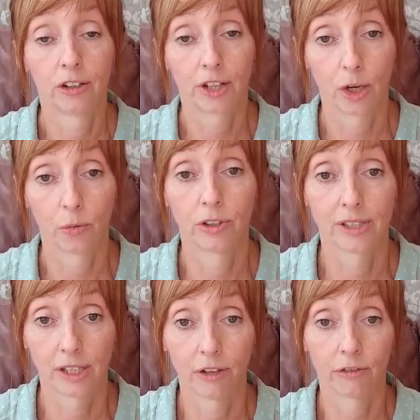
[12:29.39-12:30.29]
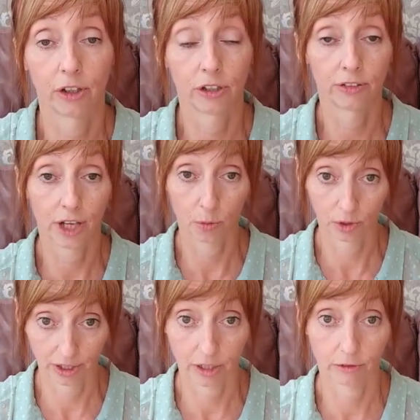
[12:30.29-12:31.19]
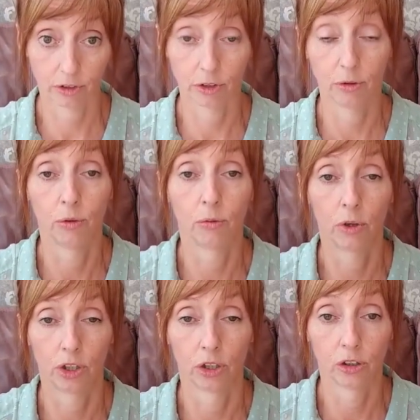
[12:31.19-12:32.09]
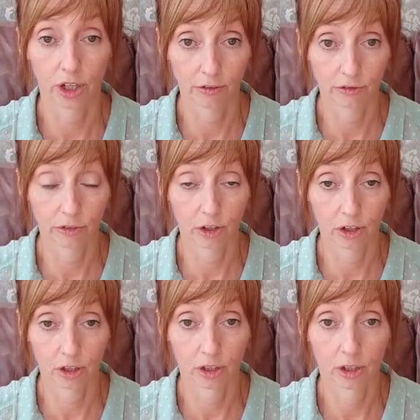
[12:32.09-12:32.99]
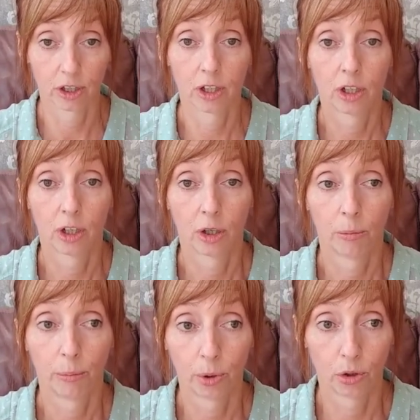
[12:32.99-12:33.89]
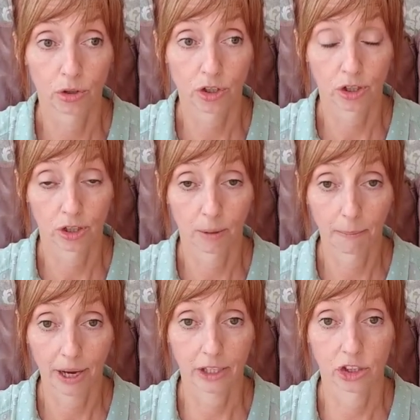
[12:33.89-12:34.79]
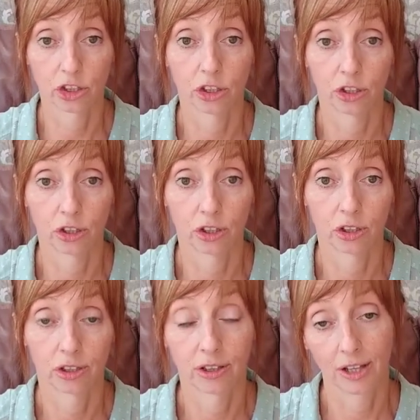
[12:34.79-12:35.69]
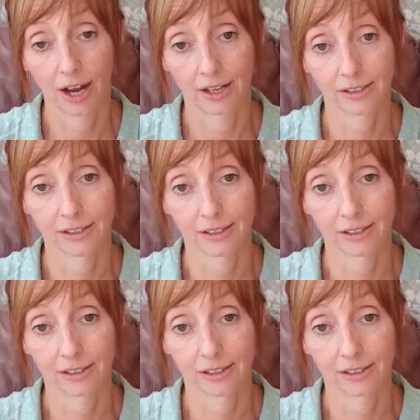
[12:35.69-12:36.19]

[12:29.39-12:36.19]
They will deliver, they will give you what you're looking for, but make sure that